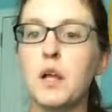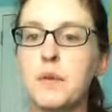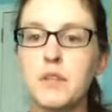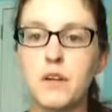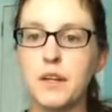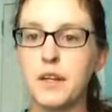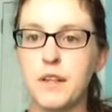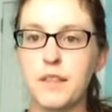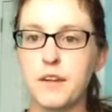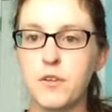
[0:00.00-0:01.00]
Lobby's already
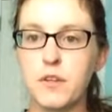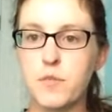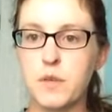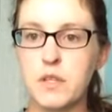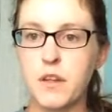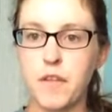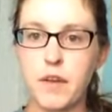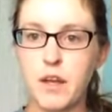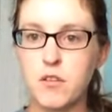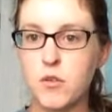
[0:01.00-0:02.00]
got their Christmas stuff
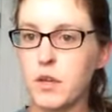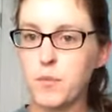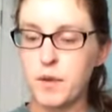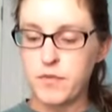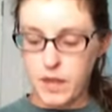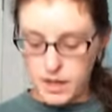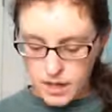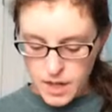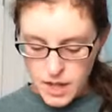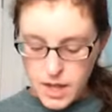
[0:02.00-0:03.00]
out, so it'll be fine.
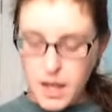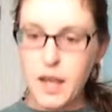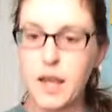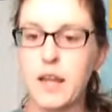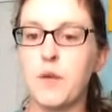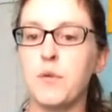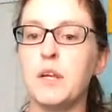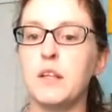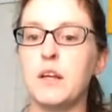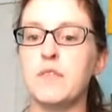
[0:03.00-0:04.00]
And I
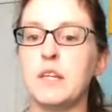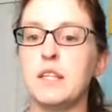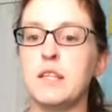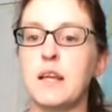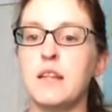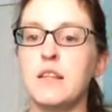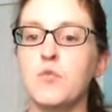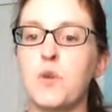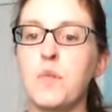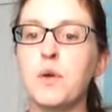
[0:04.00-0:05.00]
really love the inside of
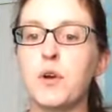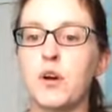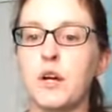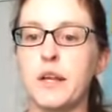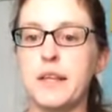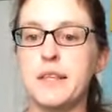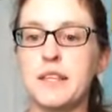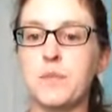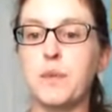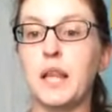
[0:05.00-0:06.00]
this one because
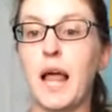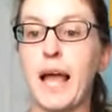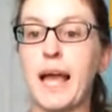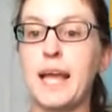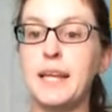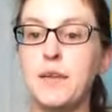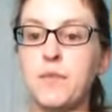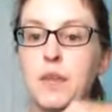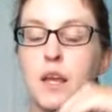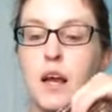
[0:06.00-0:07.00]
it's plaid.
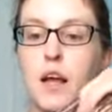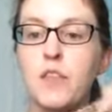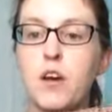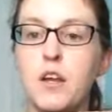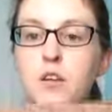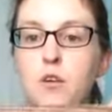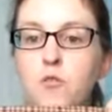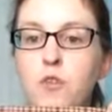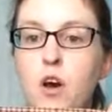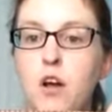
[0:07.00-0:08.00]
I thought, you know,
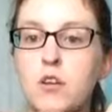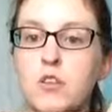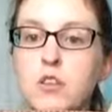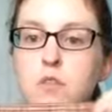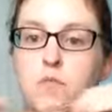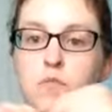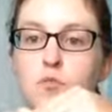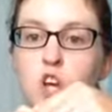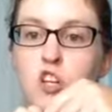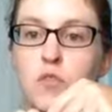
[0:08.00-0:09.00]
fox,
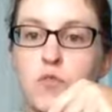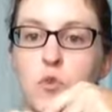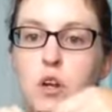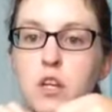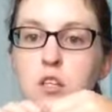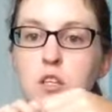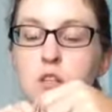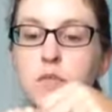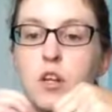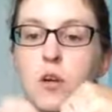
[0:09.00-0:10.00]

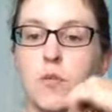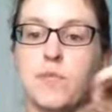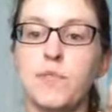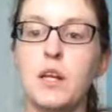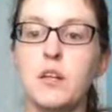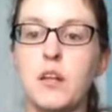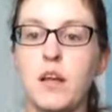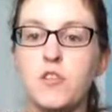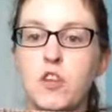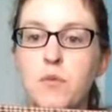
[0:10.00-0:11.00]
forest, you know, I
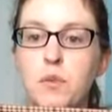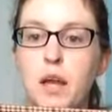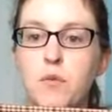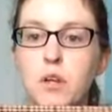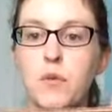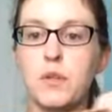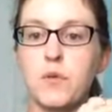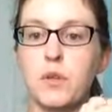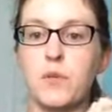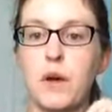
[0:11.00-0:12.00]
just thought plaid would go with it
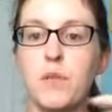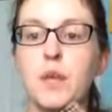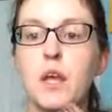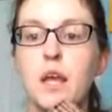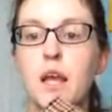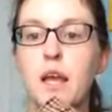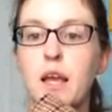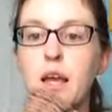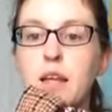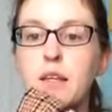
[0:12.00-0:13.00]
really well.
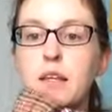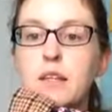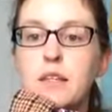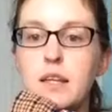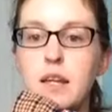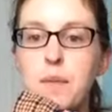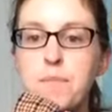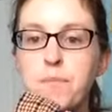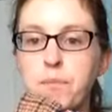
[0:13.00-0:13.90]
And denim.